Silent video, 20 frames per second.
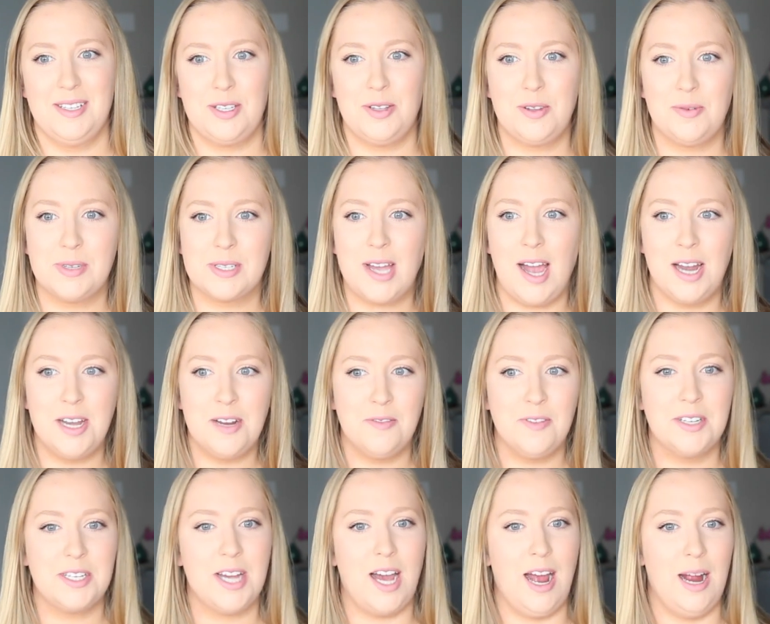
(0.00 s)
So there was kind of
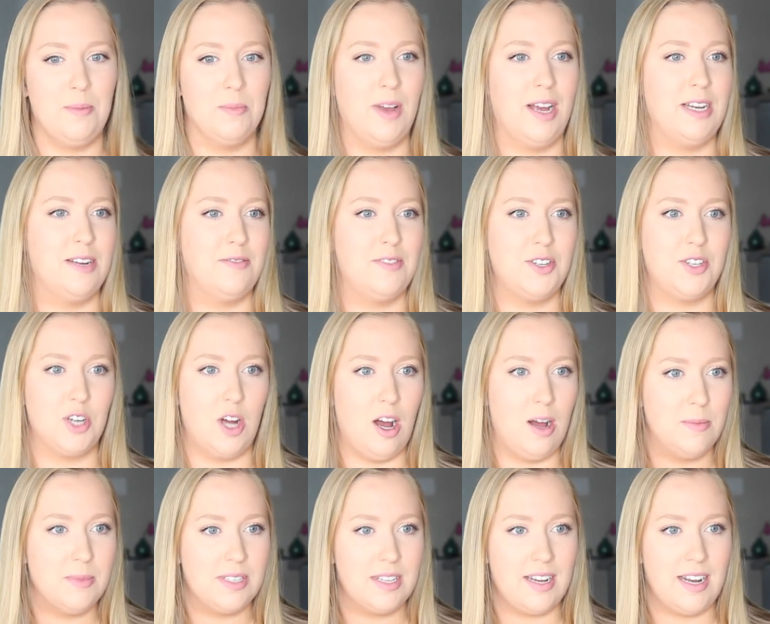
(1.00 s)
a timeline of the
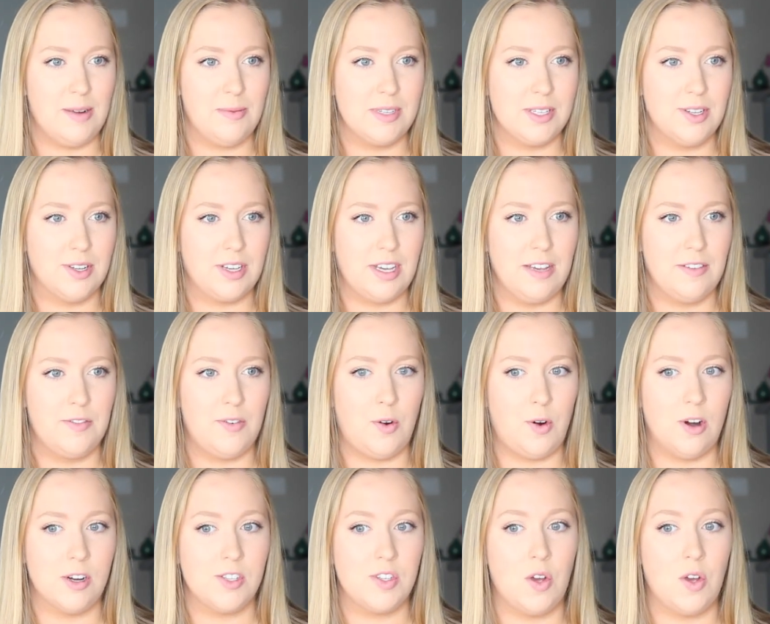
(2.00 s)
jobs that I was looking for.